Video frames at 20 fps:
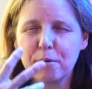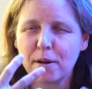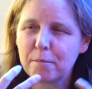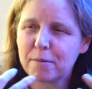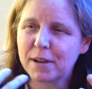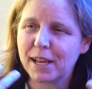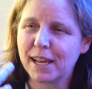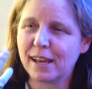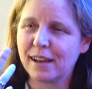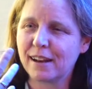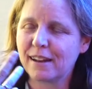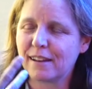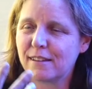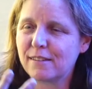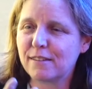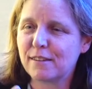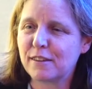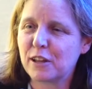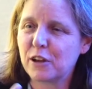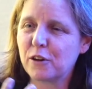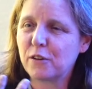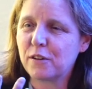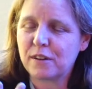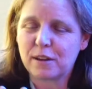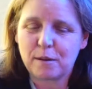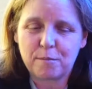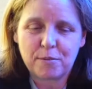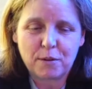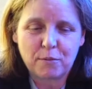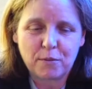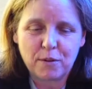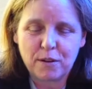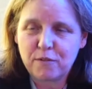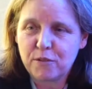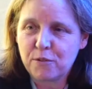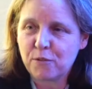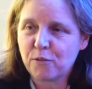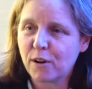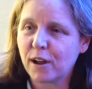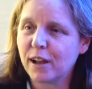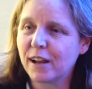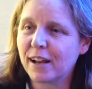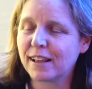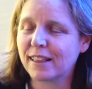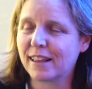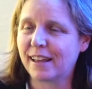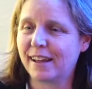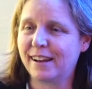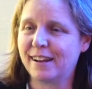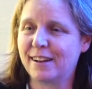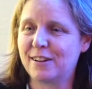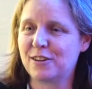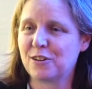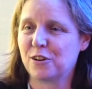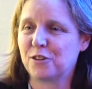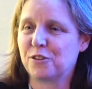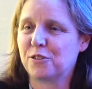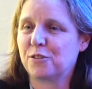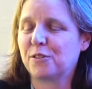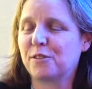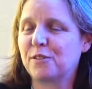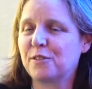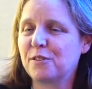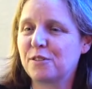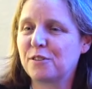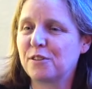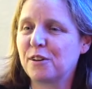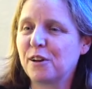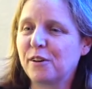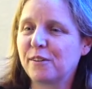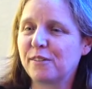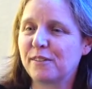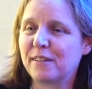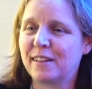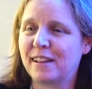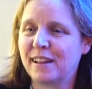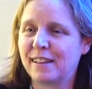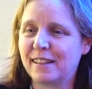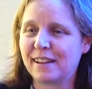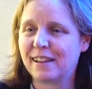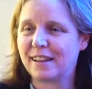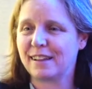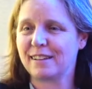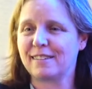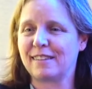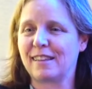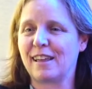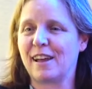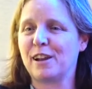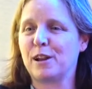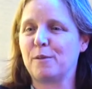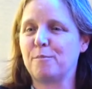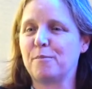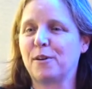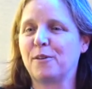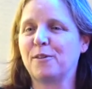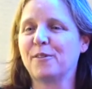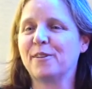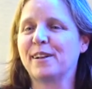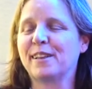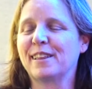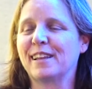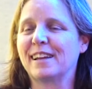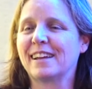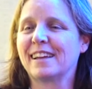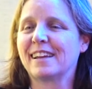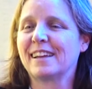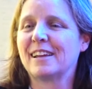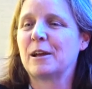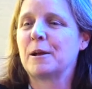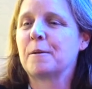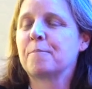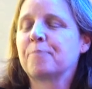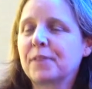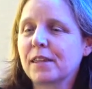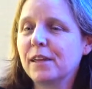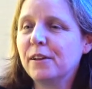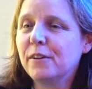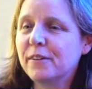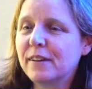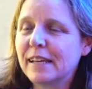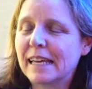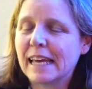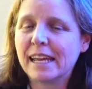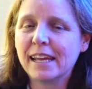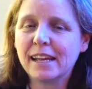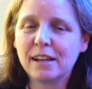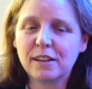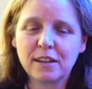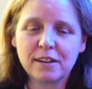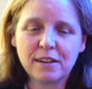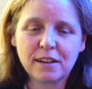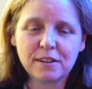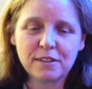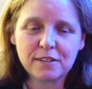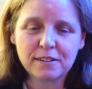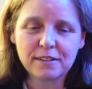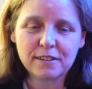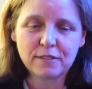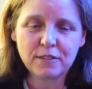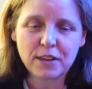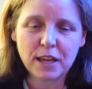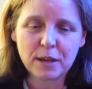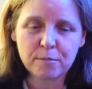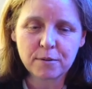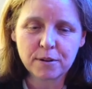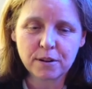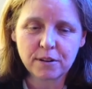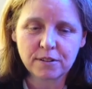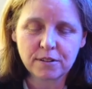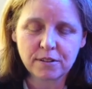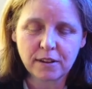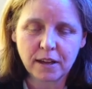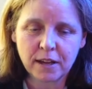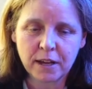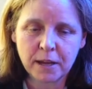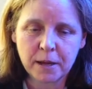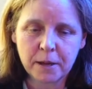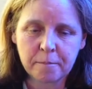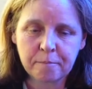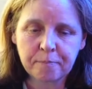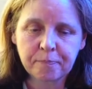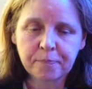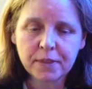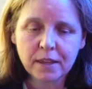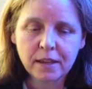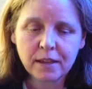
propagandized, stereotyped that we're even writing that into our children's shows, and then the kids line up accordingly. You know, Kate, the Duchess of Cambridge. Um,